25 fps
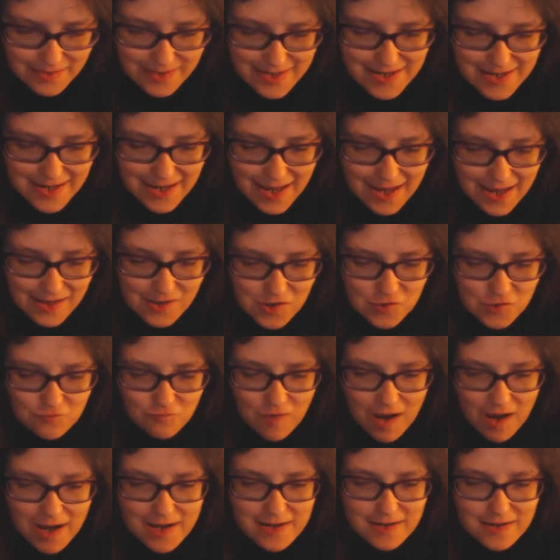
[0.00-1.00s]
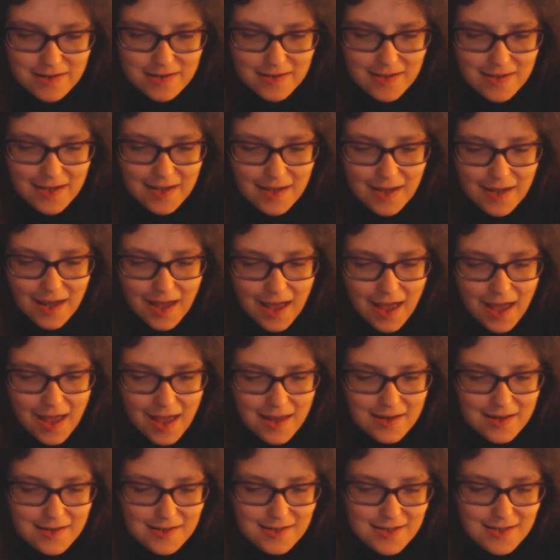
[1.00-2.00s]
she gets Ryan to think,
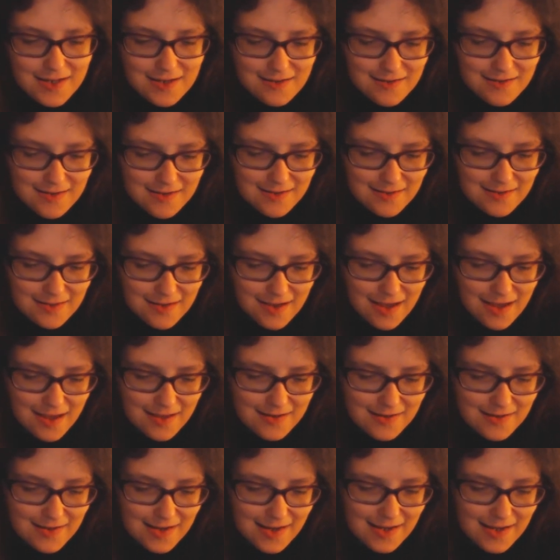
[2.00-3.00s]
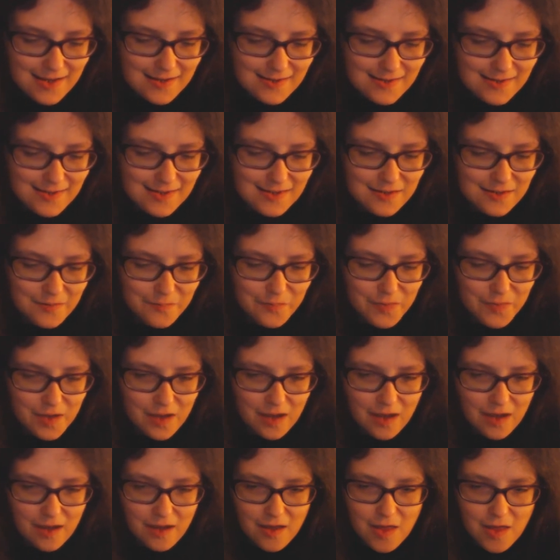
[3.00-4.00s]
and it's
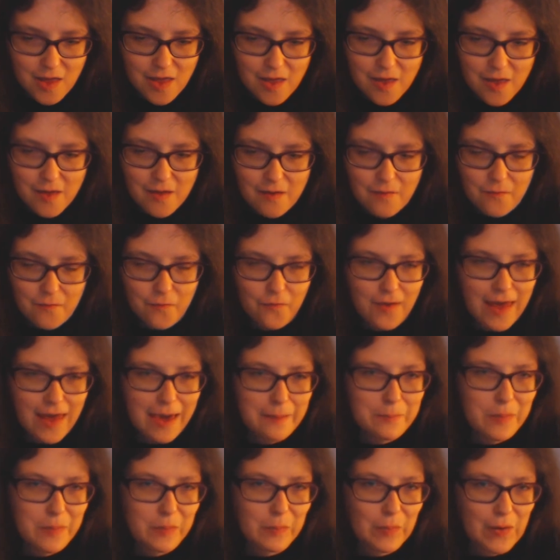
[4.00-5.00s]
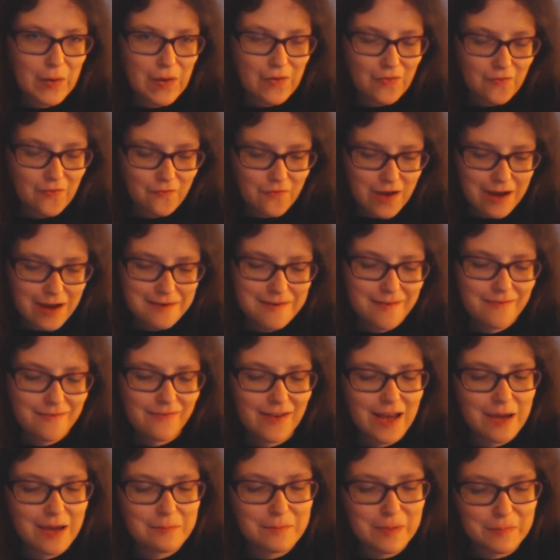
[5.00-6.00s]
flammable,
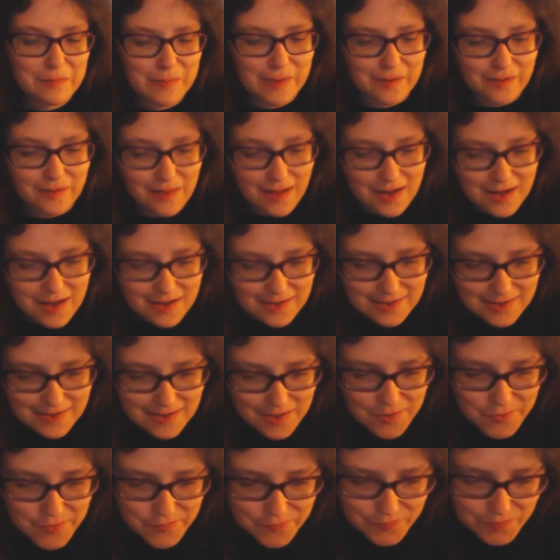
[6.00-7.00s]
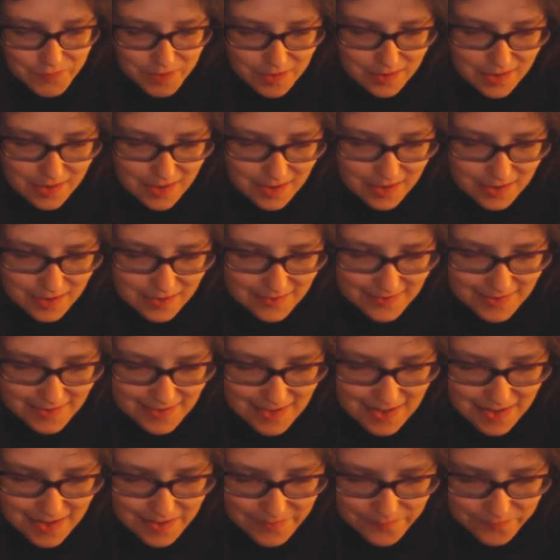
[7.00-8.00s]
very flammable. So
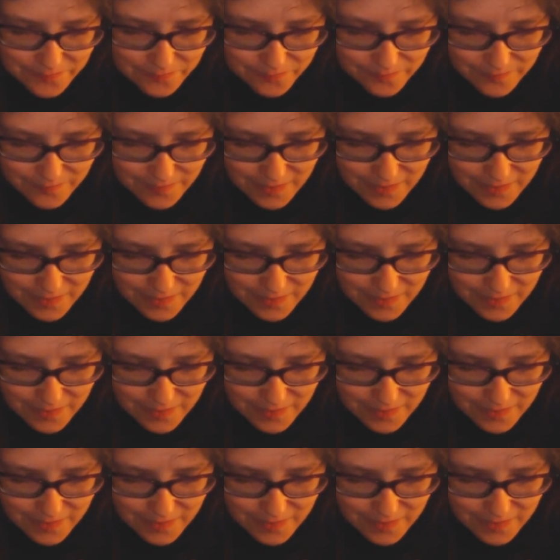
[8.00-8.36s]
she